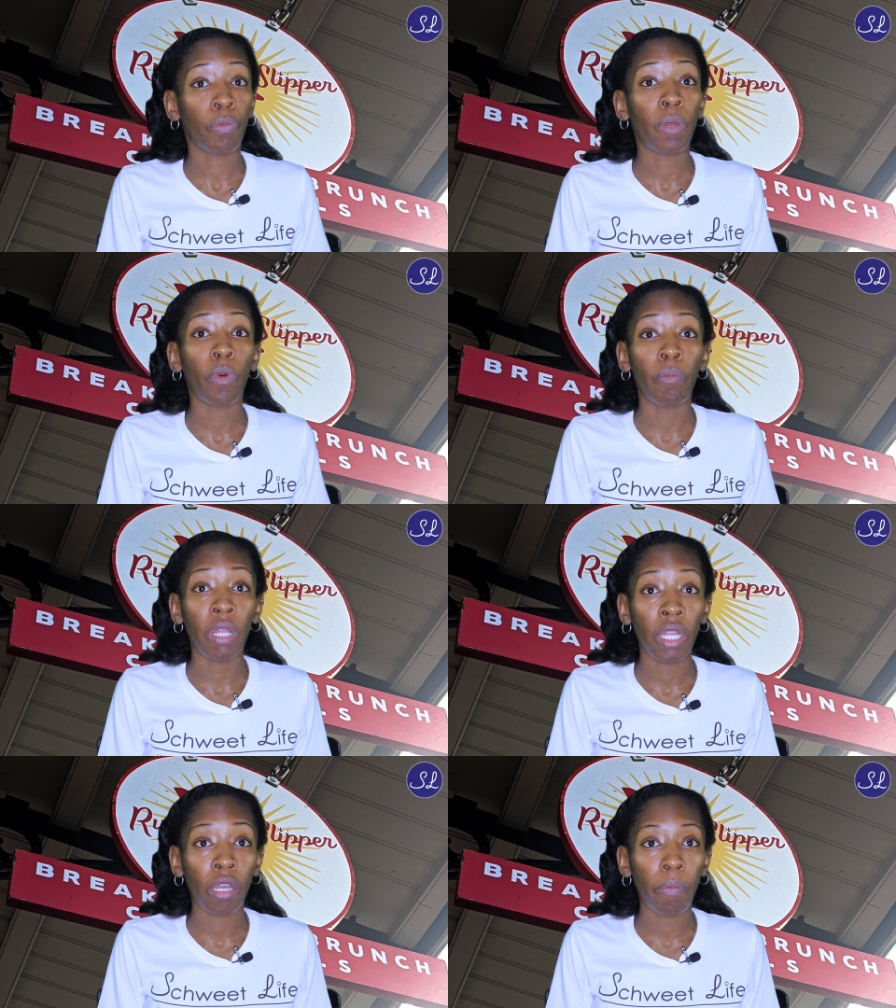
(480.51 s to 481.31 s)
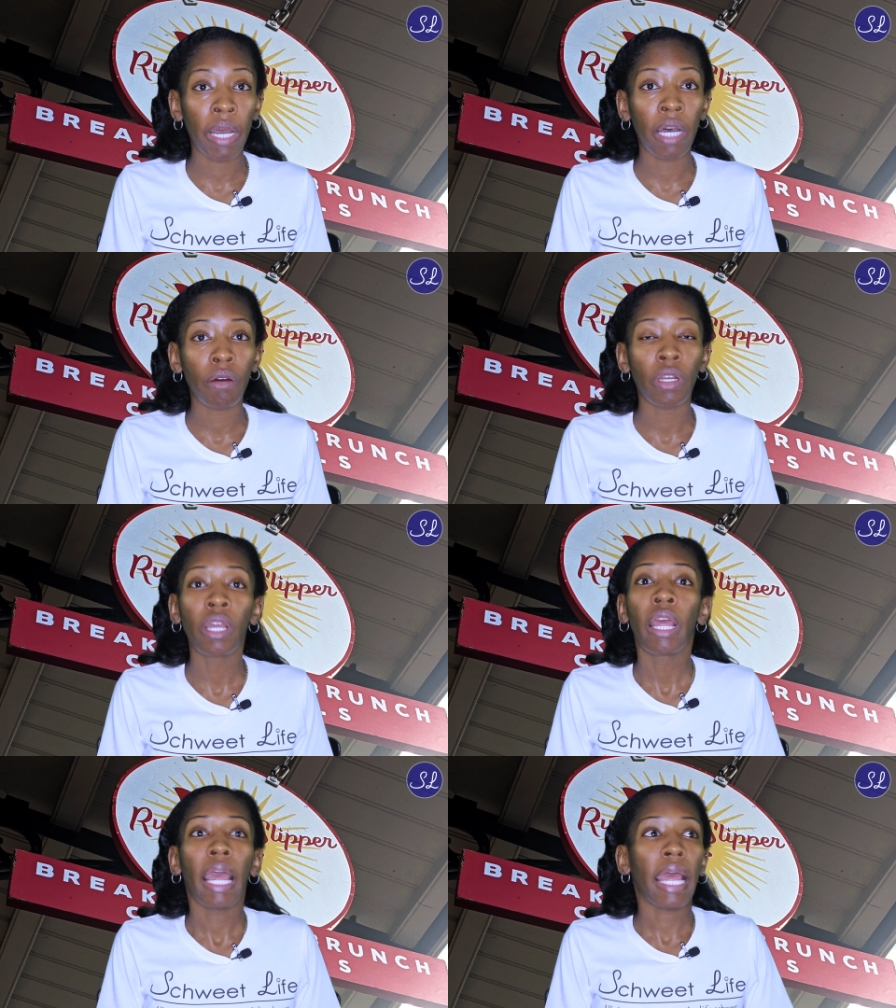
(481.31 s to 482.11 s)
people milling about,
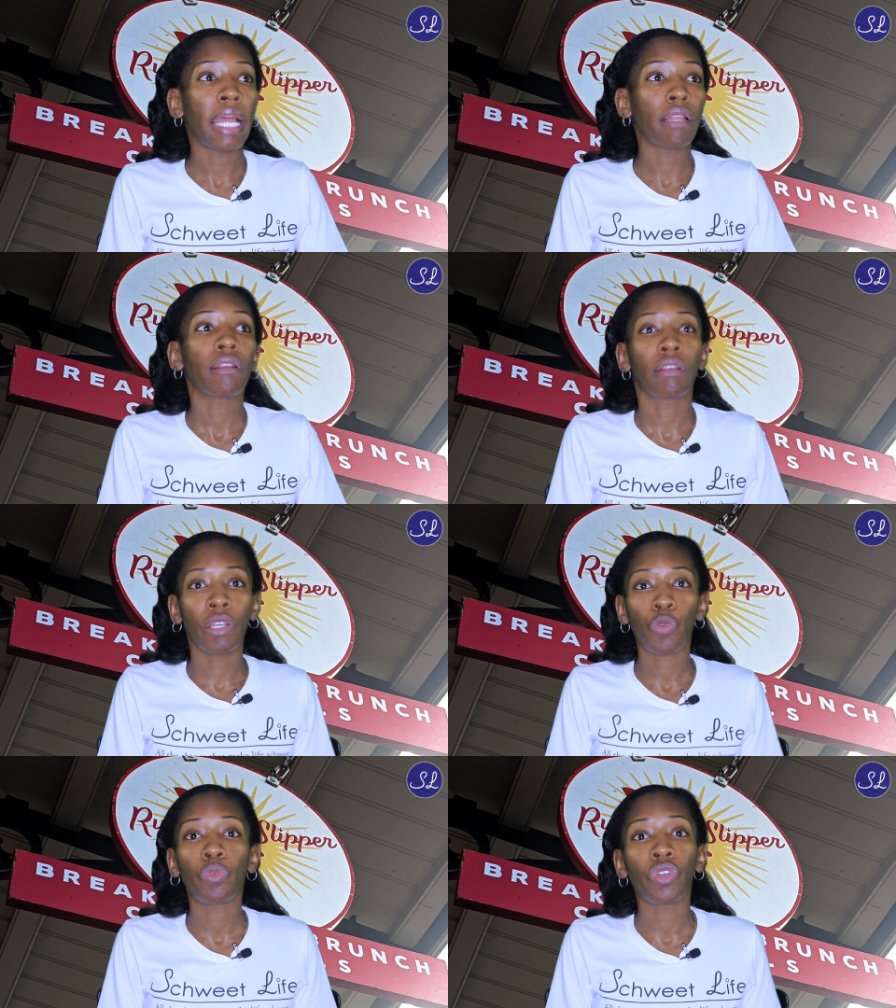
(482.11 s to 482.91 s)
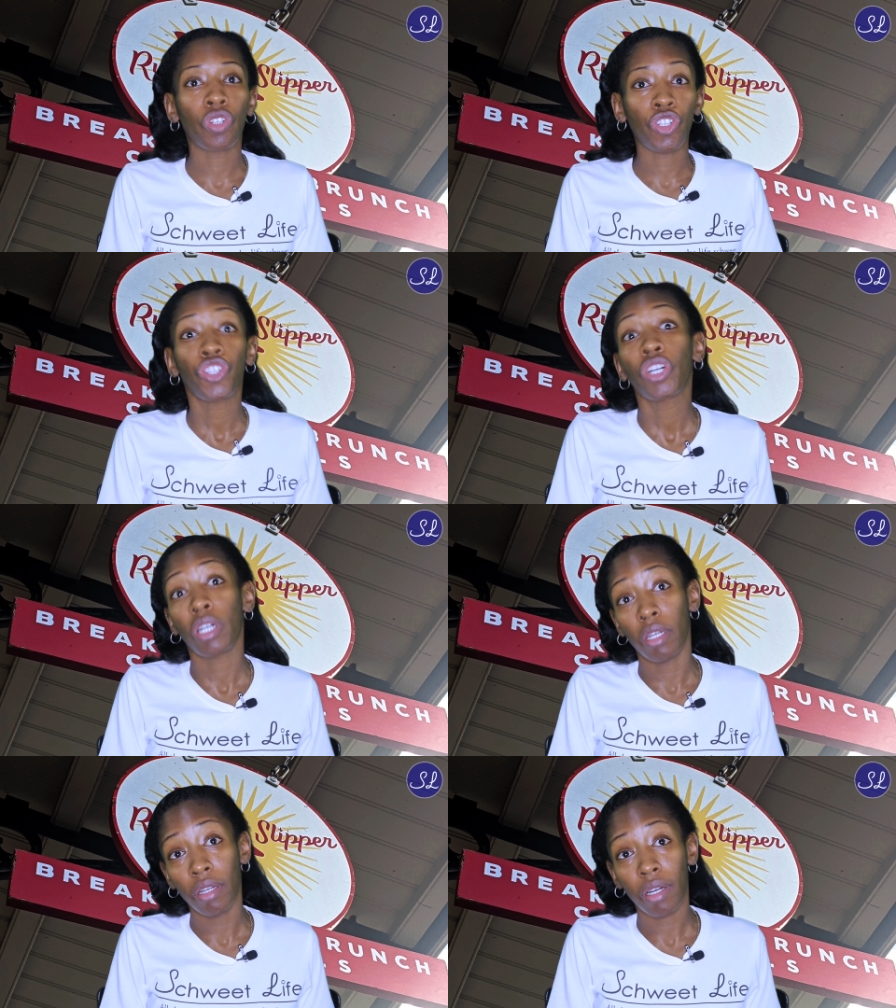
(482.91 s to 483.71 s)
and this
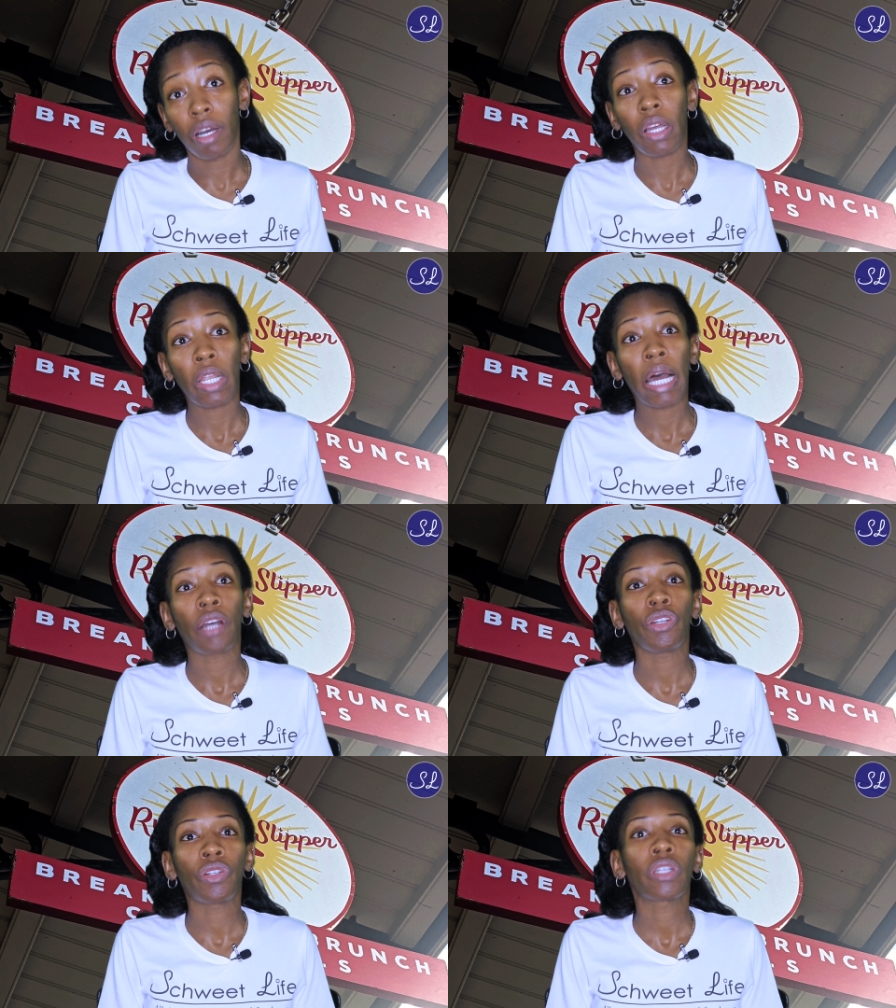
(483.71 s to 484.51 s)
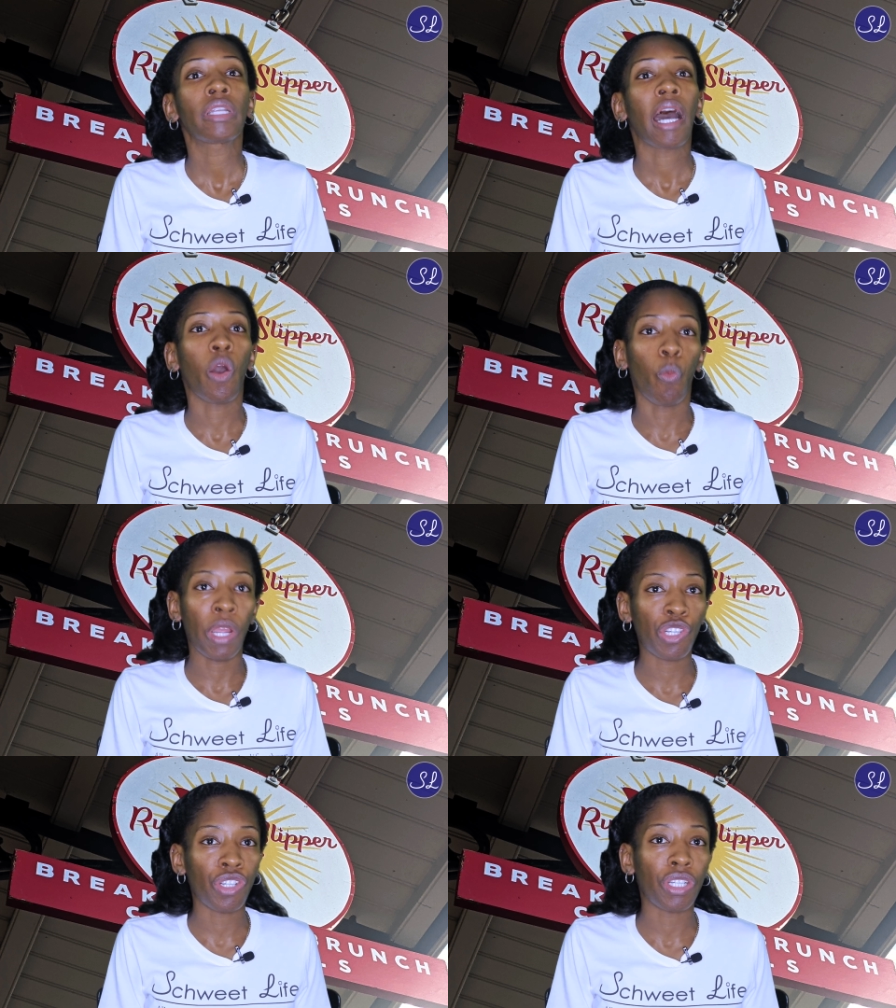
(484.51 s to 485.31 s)
should allow you to not
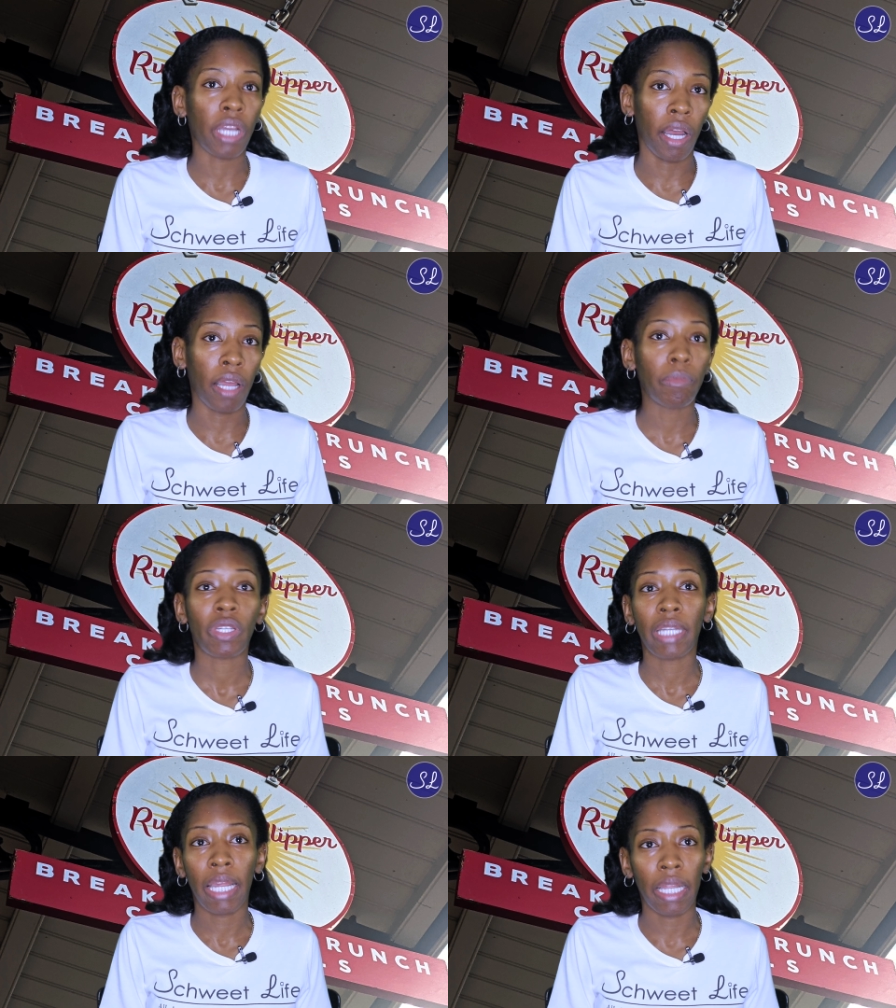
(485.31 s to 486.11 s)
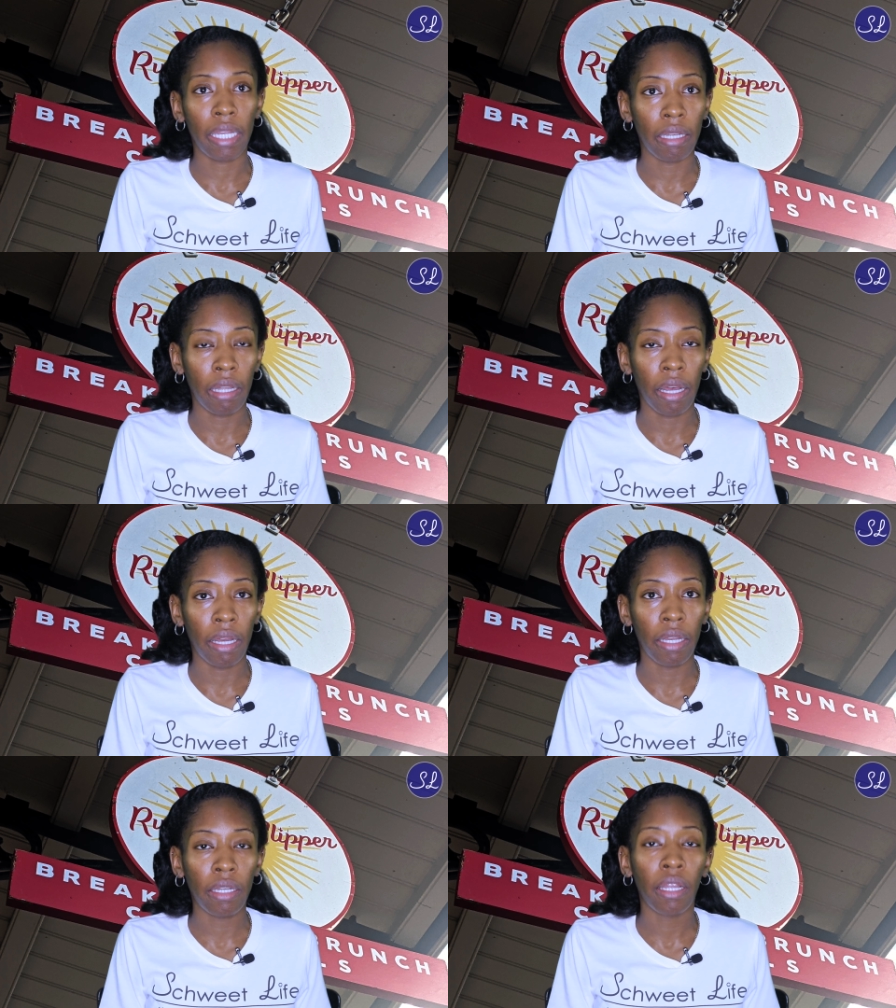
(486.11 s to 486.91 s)
waste your time standing in
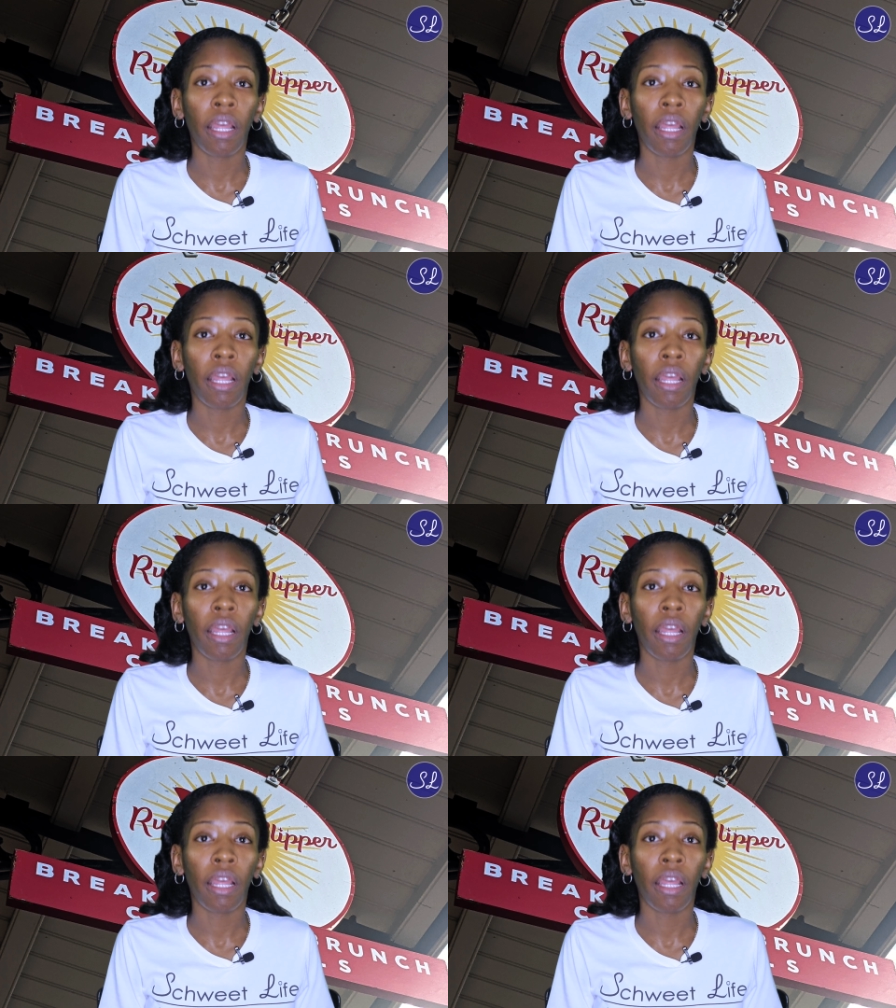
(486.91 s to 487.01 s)
line.